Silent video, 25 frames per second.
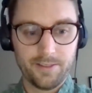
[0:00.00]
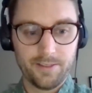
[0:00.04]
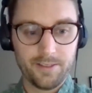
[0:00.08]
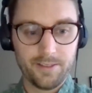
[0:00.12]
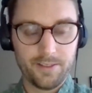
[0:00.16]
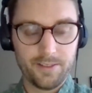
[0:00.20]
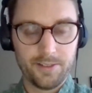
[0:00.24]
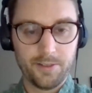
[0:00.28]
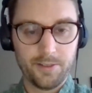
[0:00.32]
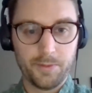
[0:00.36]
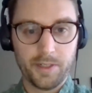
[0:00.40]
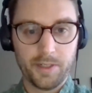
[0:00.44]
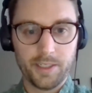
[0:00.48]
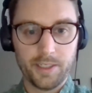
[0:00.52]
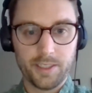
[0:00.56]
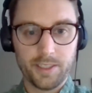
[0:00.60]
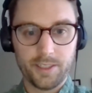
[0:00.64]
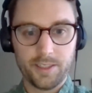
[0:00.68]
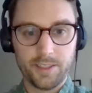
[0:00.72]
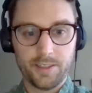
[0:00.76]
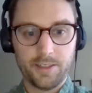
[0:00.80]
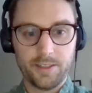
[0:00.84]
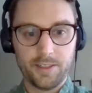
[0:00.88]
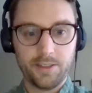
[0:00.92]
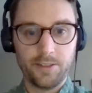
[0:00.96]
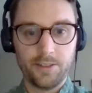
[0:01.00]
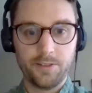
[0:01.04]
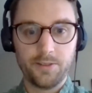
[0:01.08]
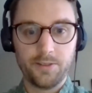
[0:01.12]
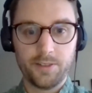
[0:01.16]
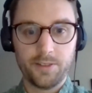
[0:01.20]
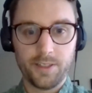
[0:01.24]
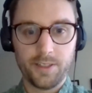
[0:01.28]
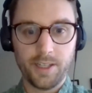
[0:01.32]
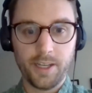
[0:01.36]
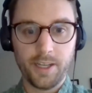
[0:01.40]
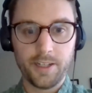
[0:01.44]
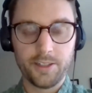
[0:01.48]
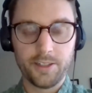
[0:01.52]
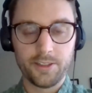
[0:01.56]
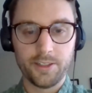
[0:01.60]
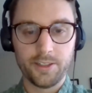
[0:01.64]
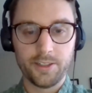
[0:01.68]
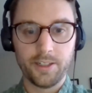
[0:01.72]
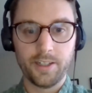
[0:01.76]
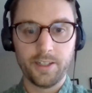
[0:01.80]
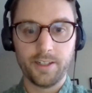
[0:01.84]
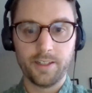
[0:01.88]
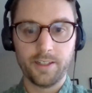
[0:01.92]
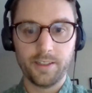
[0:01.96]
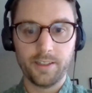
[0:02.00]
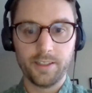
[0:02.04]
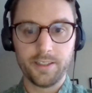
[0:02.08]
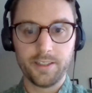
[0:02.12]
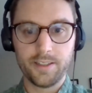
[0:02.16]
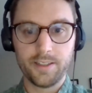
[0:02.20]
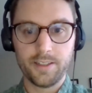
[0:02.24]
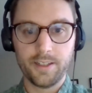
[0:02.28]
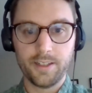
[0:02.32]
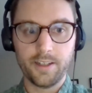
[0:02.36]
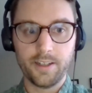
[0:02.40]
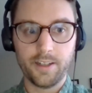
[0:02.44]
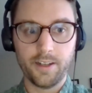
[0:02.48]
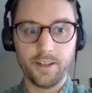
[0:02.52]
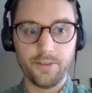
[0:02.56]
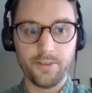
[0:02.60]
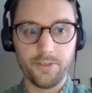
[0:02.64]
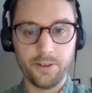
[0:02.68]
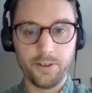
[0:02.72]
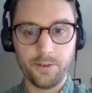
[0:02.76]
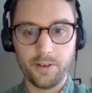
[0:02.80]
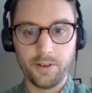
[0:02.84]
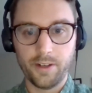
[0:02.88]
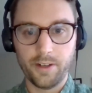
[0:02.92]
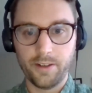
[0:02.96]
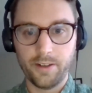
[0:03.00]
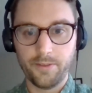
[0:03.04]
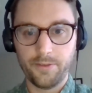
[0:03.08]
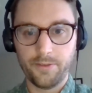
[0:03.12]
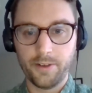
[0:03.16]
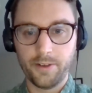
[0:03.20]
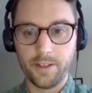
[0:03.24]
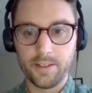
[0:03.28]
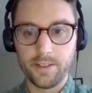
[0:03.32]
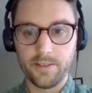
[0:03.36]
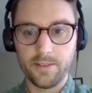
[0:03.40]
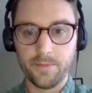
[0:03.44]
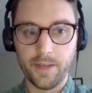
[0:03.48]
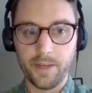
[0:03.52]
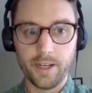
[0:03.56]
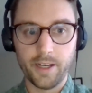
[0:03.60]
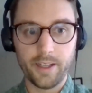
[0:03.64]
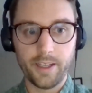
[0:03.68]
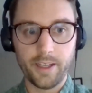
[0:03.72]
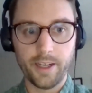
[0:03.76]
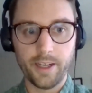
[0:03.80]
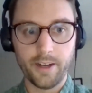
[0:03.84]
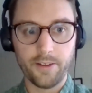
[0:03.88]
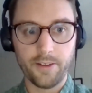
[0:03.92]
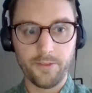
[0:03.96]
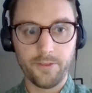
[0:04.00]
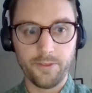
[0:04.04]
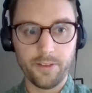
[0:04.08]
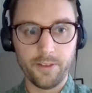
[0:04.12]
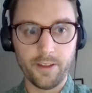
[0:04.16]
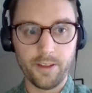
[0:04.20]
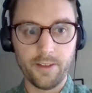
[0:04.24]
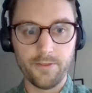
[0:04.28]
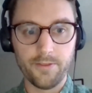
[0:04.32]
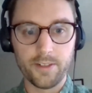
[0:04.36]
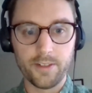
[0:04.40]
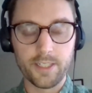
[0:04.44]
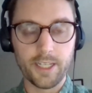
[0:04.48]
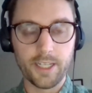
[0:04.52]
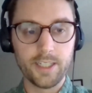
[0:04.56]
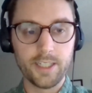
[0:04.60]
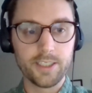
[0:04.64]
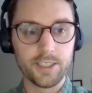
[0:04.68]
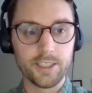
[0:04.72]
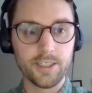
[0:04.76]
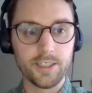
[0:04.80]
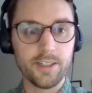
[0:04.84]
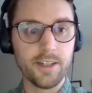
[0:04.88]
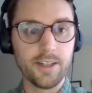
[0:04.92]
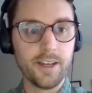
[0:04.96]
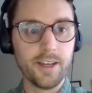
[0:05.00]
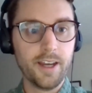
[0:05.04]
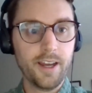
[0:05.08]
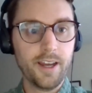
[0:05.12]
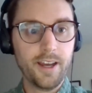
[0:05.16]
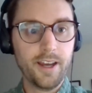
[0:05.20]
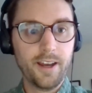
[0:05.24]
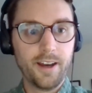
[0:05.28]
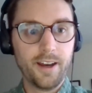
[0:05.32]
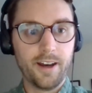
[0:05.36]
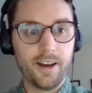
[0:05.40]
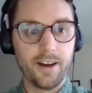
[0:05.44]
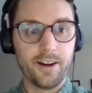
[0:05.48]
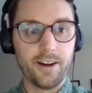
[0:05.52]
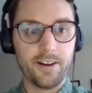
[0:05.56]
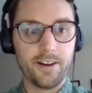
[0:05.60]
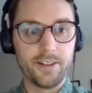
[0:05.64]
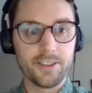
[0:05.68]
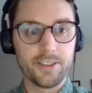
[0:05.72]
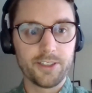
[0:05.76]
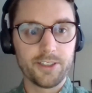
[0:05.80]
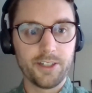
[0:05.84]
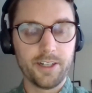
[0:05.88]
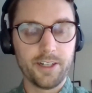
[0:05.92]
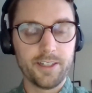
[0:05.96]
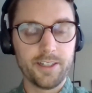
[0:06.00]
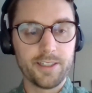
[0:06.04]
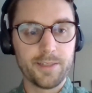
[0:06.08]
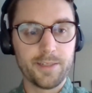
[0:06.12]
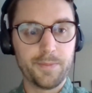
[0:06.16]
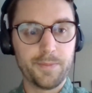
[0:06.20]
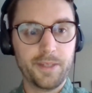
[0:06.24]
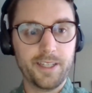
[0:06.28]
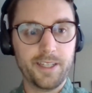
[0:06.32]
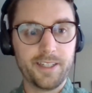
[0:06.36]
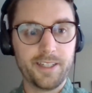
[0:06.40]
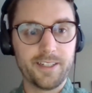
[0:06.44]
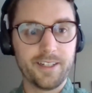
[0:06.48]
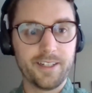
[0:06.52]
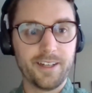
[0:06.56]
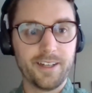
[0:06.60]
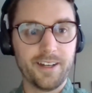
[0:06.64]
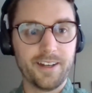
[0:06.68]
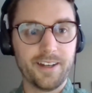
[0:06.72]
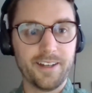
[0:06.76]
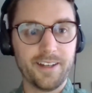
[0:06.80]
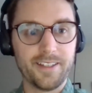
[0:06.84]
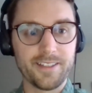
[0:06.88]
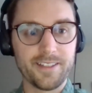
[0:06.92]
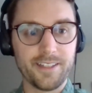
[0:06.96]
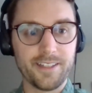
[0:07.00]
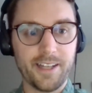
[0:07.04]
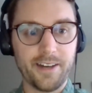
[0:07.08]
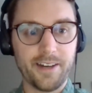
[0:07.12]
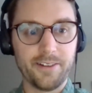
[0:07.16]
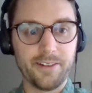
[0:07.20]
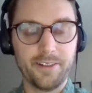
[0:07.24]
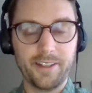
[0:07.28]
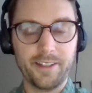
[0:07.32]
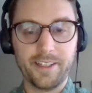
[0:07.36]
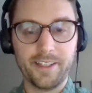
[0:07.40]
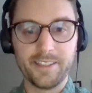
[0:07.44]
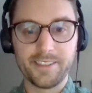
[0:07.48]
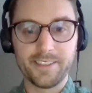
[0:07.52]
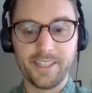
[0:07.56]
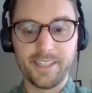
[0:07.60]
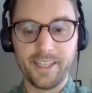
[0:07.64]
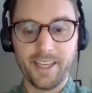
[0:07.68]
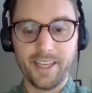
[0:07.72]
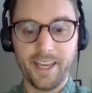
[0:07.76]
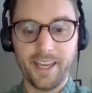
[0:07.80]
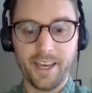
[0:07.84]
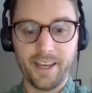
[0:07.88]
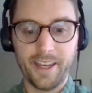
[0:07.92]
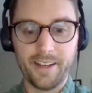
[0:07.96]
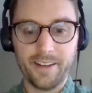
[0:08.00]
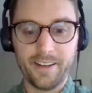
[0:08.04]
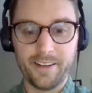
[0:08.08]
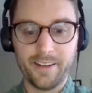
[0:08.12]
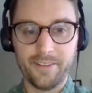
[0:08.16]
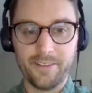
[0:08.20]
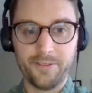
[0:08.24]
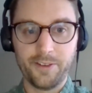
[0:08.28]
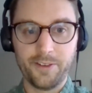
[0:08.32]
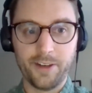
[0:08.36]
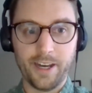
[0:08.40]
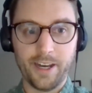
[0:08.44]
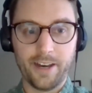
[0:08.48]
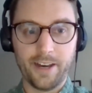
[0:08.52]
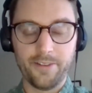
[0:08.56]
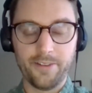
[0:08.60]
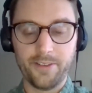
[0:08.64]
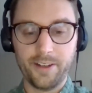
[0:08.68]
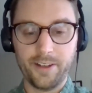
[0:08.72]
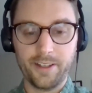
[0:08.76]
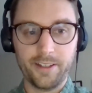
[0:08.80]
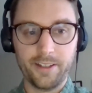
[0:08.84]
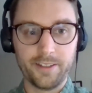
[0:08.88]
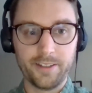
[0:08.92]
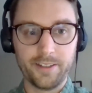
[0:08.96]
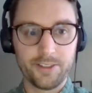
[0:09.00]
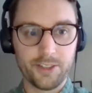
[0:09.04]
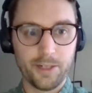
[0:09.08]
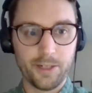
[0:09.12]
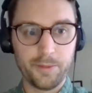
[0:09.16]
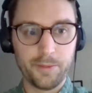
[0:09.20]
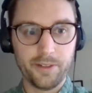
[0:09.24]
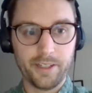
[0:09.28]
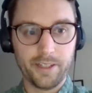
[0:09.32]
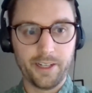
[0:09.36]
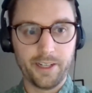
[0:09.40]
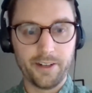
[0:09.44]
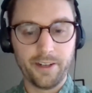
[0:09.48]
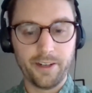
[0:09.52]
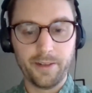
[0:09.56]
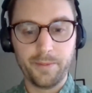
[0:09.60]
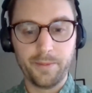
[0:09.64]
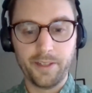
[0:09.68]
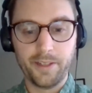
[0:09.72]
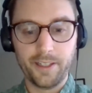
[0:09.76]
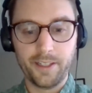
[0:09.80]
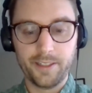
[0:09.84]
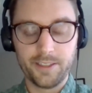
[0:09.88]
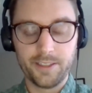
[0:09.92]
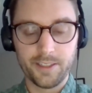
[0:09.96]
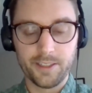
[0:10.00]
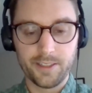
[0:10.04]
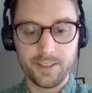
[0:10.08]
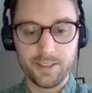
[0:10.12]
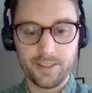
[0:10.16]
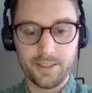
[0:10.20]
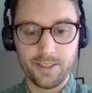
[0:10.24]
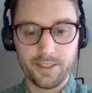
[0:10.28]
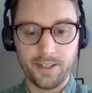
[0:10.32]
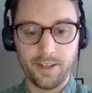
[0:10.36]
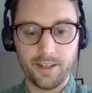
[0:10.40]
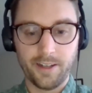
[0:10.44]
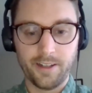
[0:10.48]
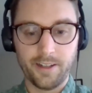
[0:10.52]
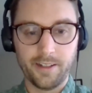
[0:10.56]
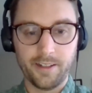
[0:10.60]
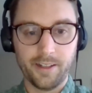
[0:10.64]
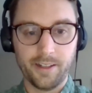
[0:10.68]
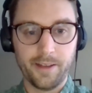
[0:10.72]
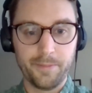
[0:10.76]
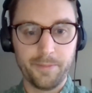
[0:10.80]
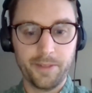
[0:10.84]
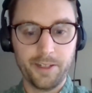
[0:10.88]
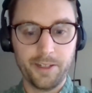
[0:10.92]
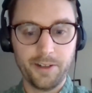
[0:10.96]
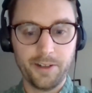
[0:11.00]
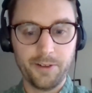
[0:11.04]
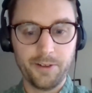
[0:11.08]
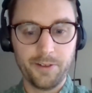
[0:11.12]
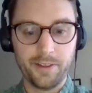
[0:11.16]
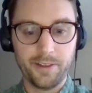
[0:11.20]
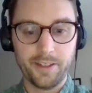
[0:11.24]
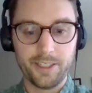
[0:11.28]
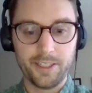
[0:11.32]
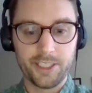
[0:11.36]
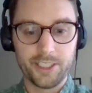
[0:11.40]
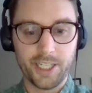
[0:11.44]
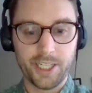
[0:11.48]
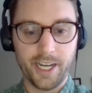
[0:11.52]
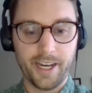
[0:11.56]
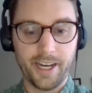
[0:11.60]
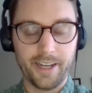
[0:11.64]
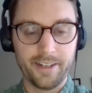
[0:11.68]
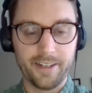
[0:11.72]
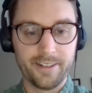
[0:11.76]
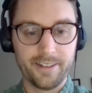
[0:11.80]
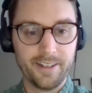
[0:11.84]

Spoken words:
so much to Sandra and Alyssa and everyone at Friends of Medicare for the invitation. I'll try to speak as loudly as I can, and if you have any trouble hearing me, just let me know in the chat